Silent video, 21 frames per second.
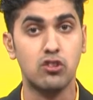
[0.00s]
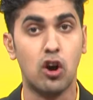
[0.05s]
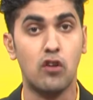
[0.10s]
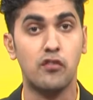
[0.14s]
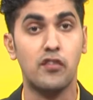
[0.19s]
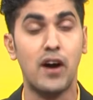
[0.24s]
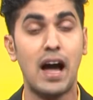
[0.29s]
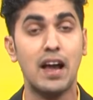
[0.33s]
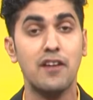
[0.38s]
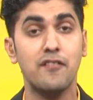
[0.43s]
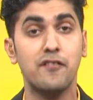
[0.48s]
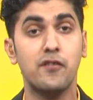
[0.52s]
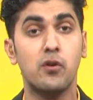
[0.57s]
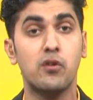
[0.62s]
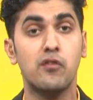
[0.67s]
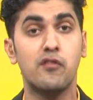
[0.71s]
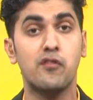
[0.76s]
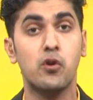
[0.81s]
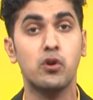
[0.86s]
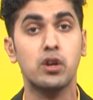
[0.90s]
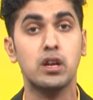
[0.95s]
of iPhone
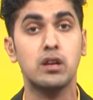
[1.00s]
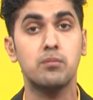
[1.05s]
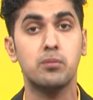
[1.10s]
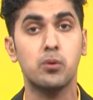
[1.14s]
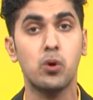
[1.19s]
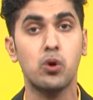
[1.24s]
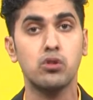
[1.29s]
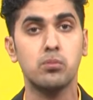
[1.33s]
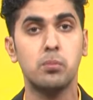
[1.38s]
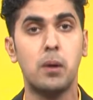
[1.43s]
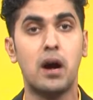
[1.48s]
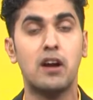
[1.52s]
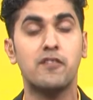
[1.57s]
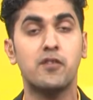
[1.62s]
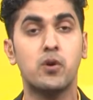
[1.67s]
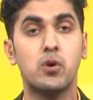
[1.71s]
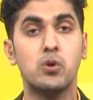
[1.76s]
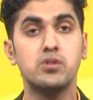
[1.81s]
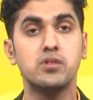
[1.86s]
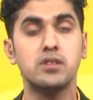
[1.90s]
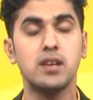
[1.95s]
14 Pro
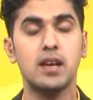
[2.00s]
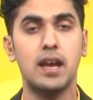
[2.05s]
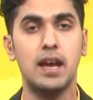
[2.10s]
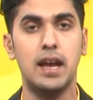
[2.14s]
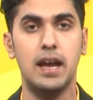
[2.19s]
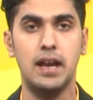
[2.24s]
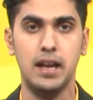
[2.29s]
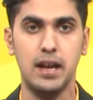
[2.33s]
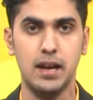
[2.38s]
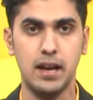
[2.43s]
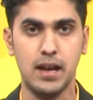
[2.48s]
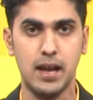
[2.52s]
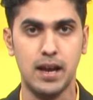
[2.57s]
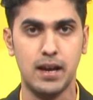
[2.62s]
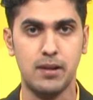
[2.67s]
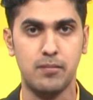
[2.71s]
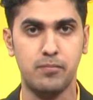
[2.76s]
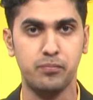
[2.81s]
smartphones in India.